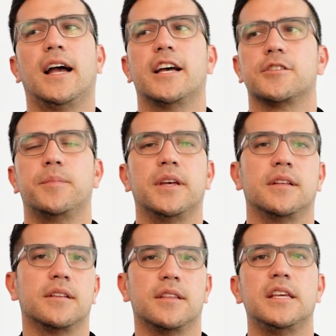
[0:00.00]
has
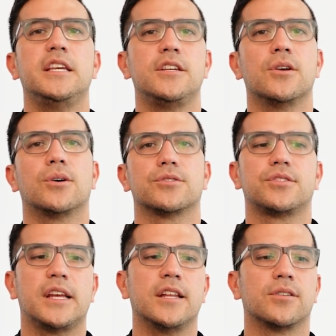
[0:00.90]
been the gold
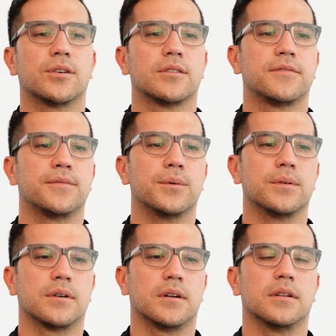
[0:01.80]
standard
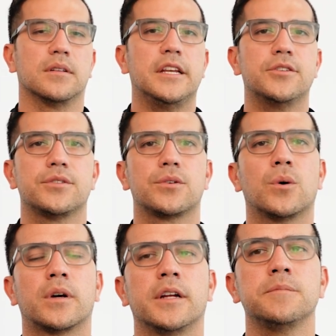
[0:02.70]
for lesion
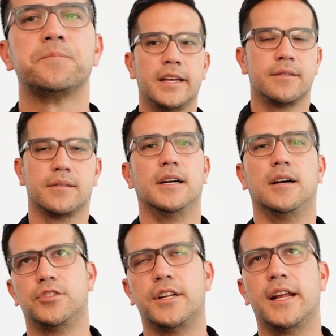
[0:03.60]
scoring. In
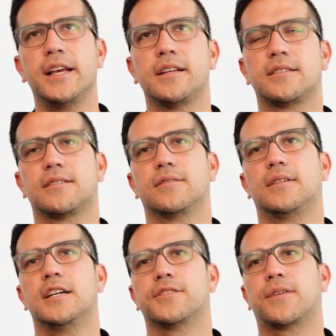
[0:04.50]
the genetics,
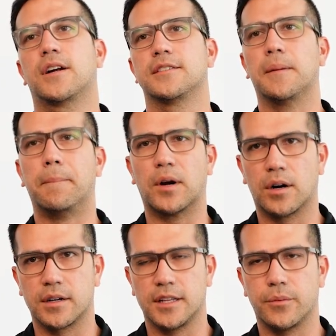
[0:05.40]
as far as the
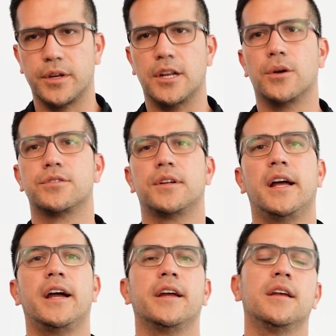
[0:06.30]
bird that we know
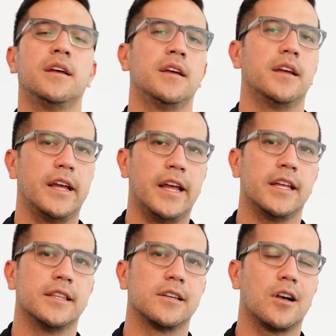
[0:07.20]
today
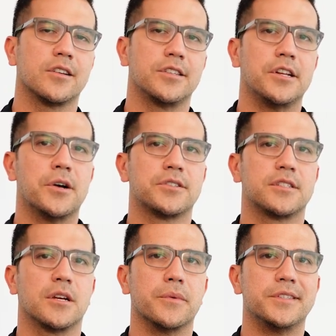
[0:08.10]
and the
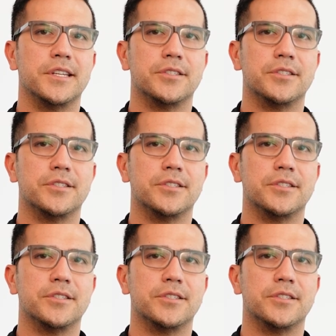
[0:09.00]
coccidiosis that we see